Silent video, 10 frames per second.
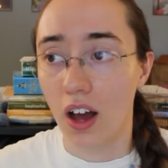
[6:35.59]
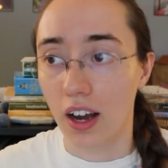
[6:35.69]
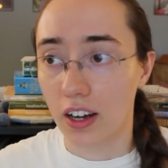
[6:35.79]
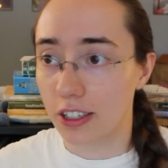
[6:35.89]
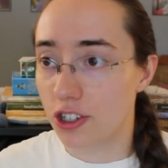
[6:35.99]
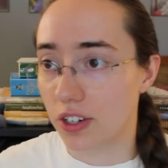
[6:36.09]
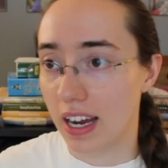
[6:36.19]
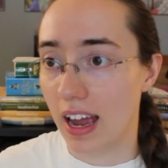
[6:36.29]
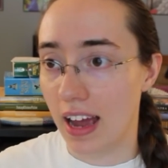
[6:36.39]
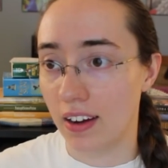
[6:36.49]
a
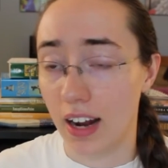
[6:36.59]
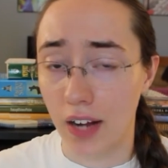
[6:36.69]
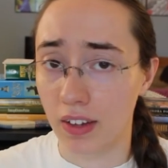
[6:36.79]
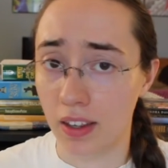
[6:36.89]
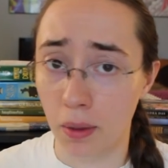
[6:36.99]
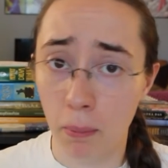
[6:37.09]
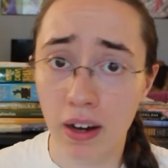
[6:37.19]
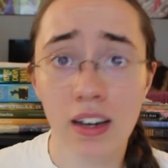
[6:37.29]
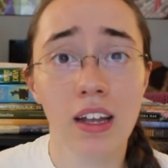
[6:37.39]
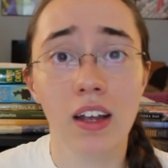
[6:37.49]
country and not having the
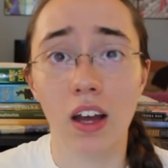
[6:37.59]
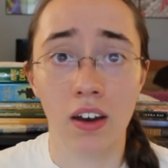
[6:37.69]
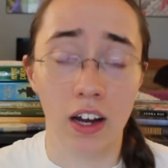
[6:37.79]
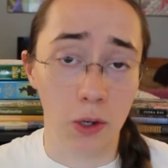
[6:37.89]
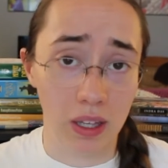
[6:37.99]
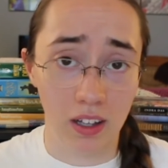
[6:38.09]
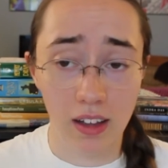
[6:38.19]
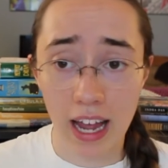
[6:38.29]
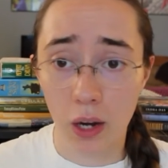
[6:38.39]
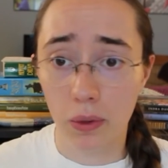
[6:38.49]
money and not knowing the
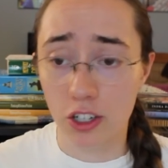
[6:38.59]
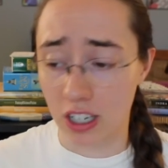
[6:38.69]
language,